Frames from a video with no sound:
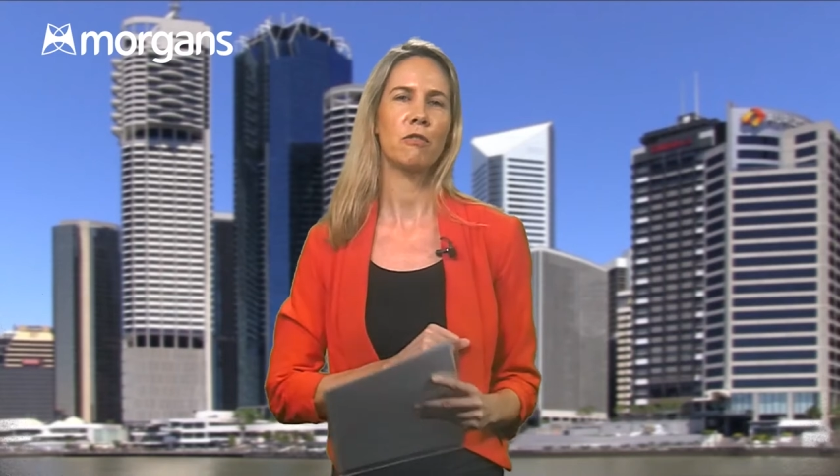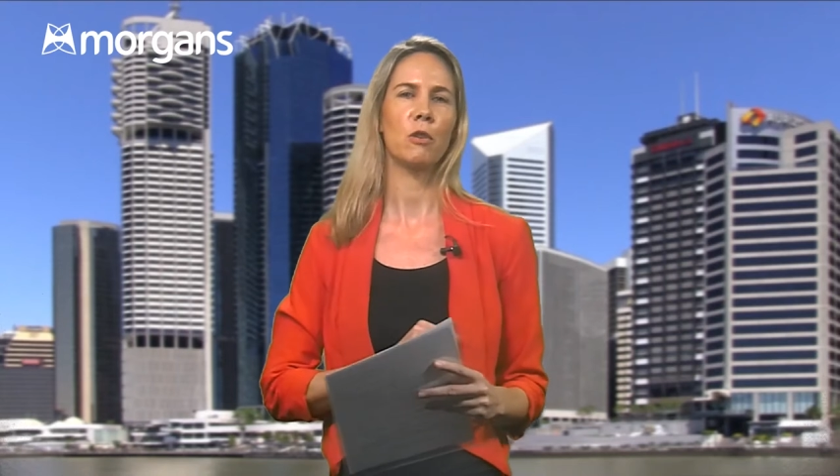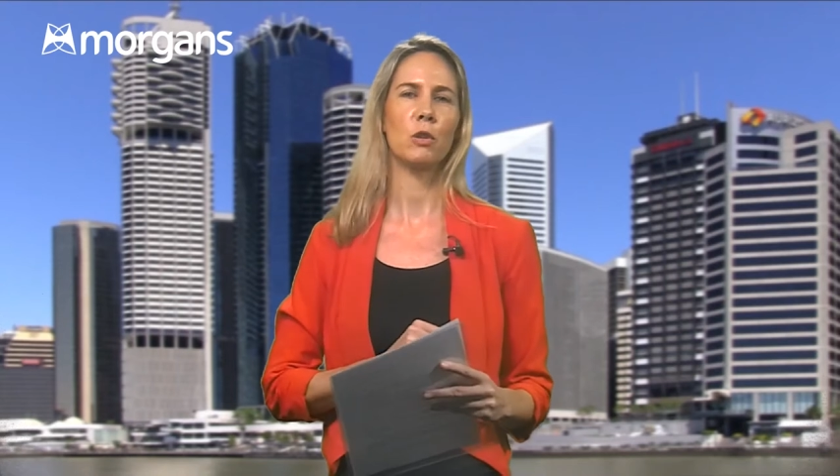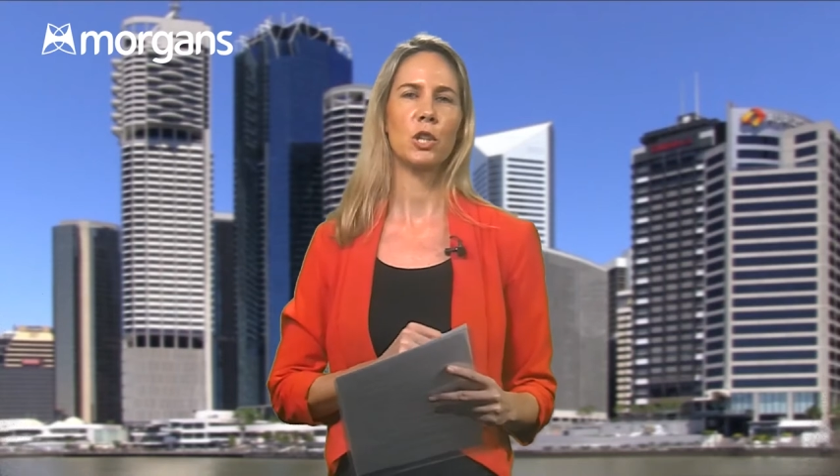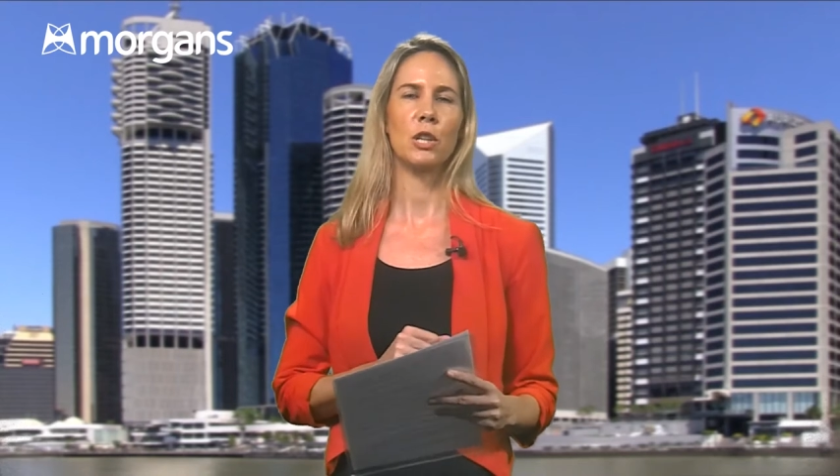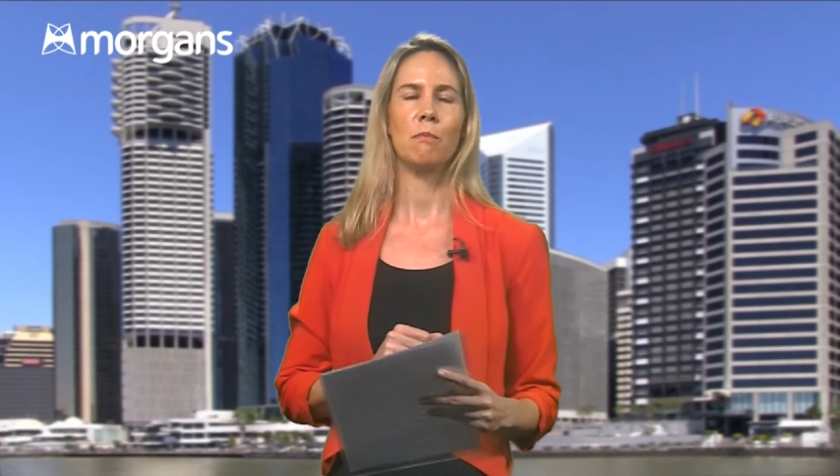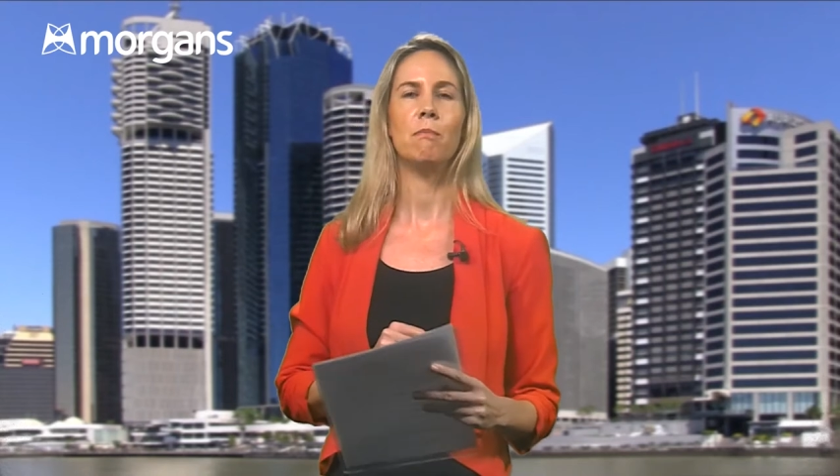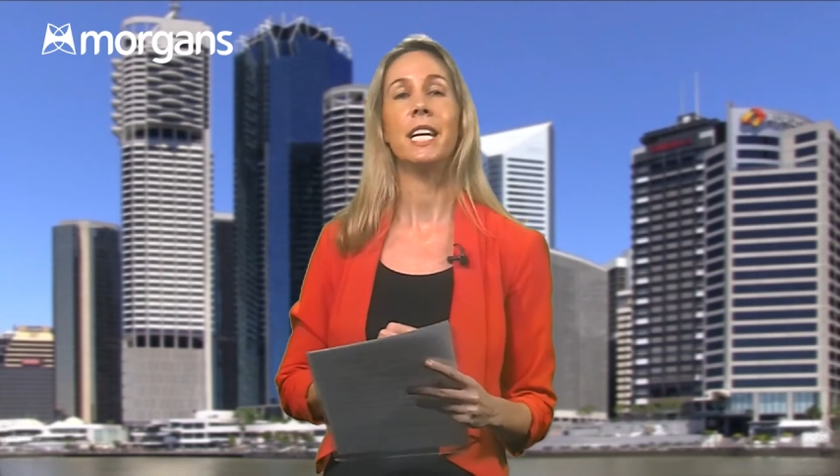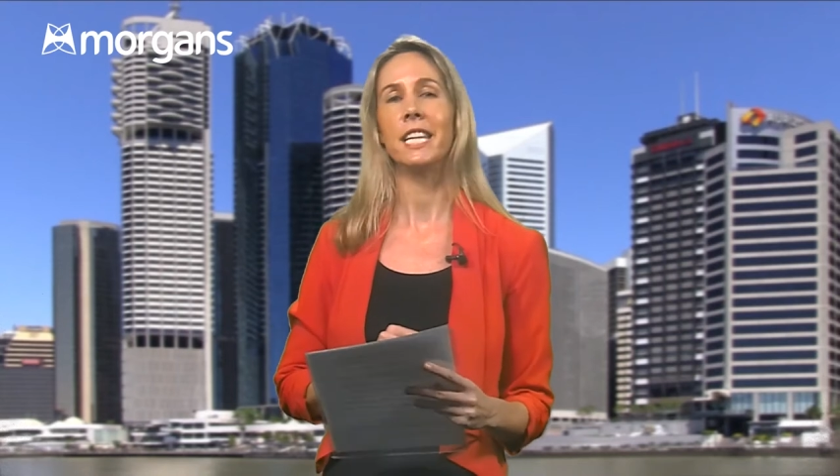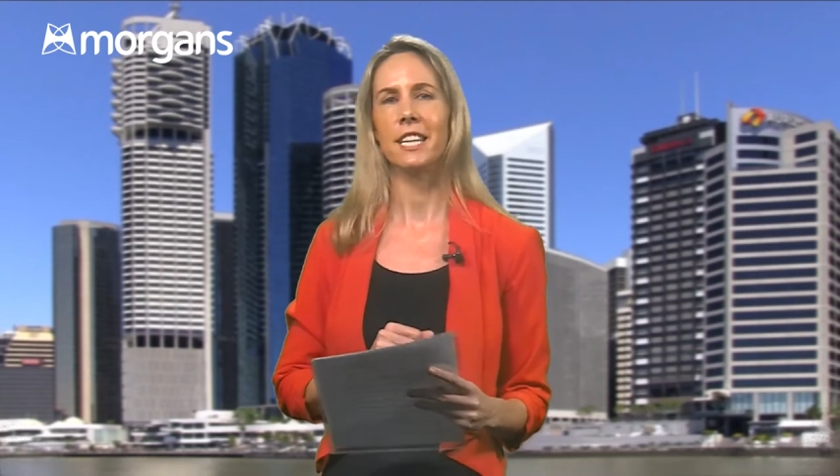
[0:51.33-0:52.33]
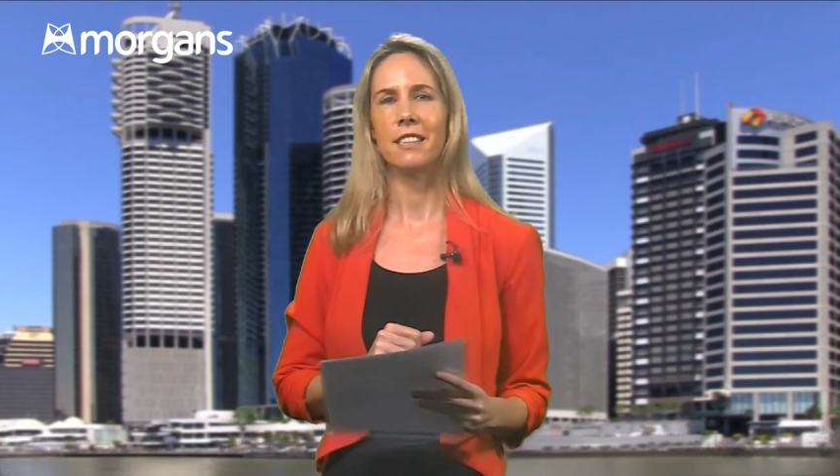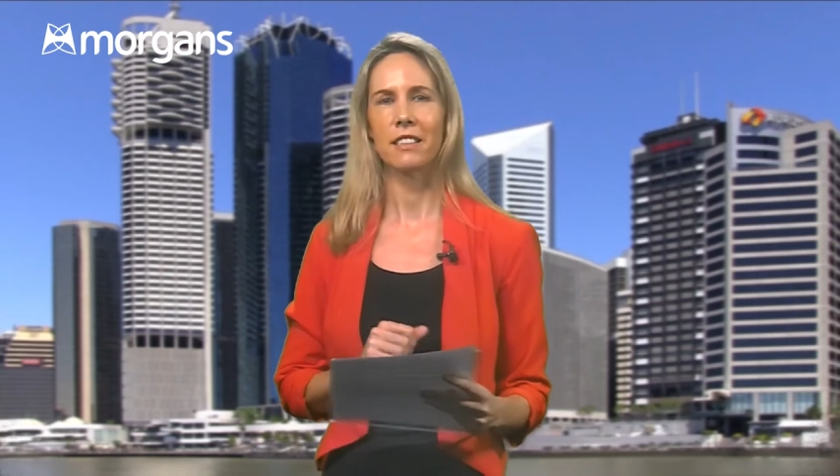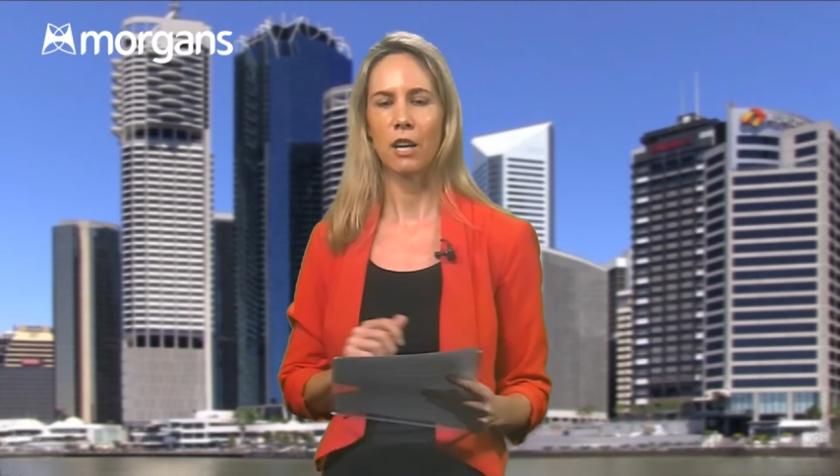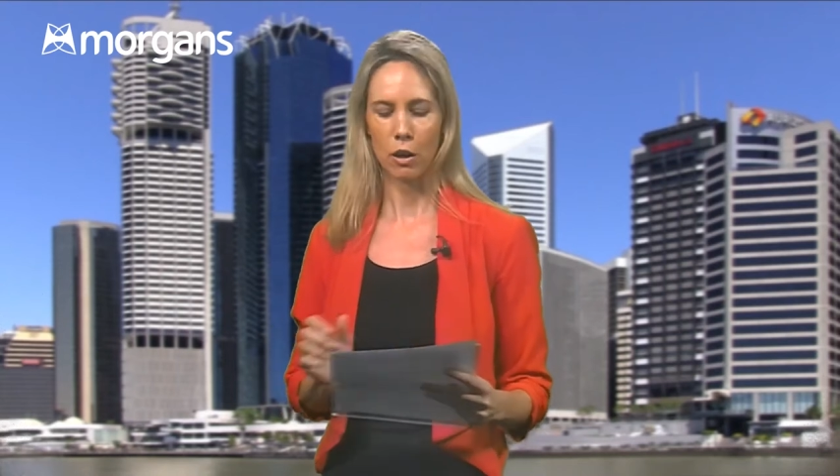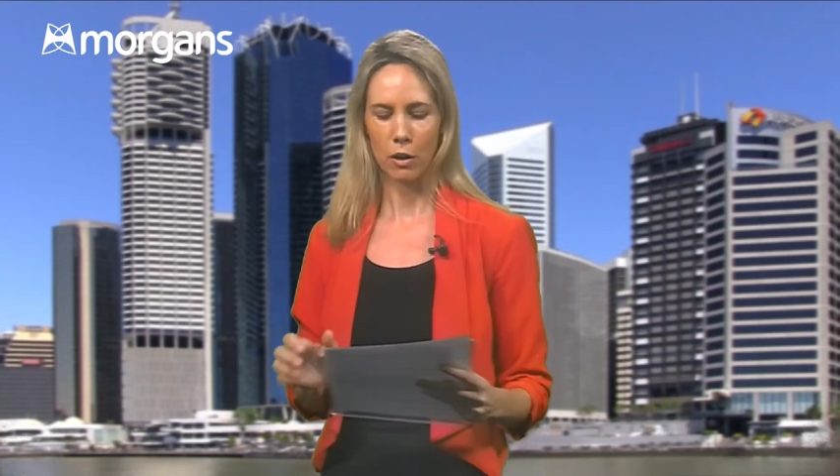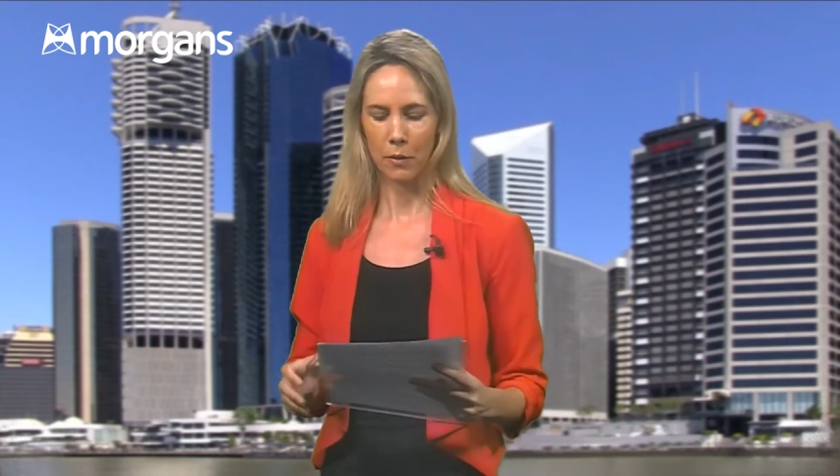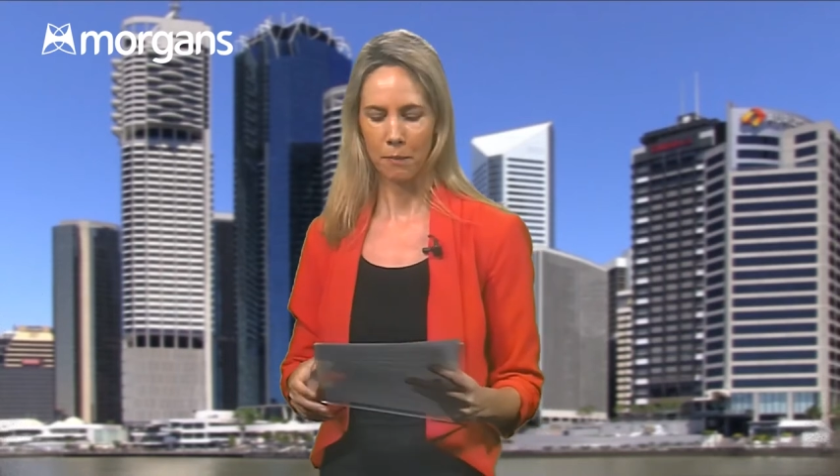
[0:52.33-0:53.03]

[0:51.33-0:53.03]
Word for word: fortune many years ago.